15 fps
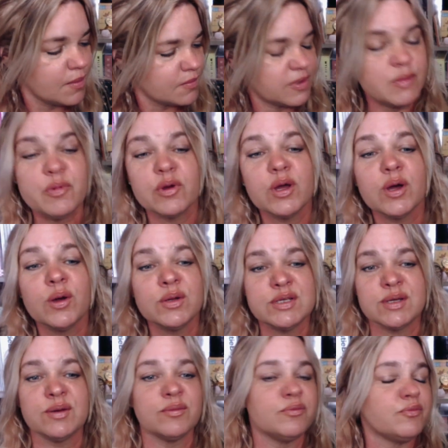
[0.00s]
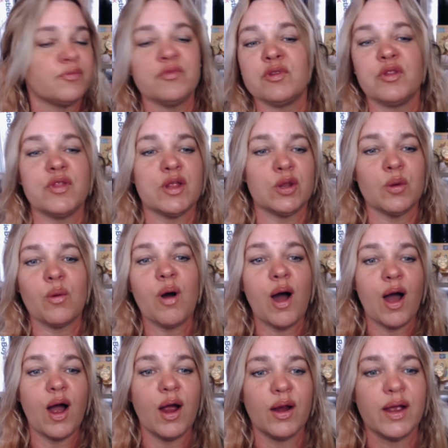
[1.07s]
People go to the
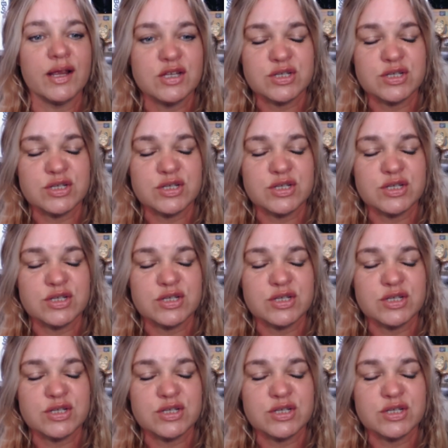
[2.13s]
Loire and